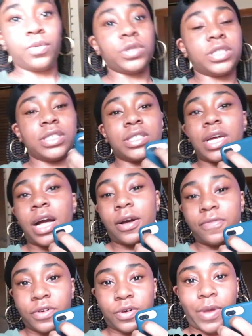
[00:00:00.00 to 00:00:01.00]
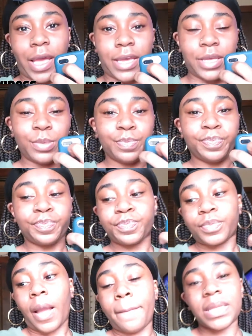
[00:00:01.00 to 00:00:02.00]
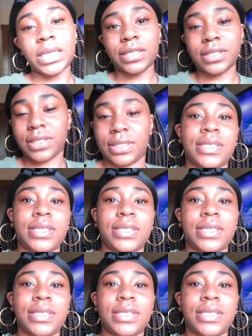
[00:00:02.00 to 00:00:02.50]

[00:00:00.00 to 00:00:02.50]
which is the iPhone 8 Plus.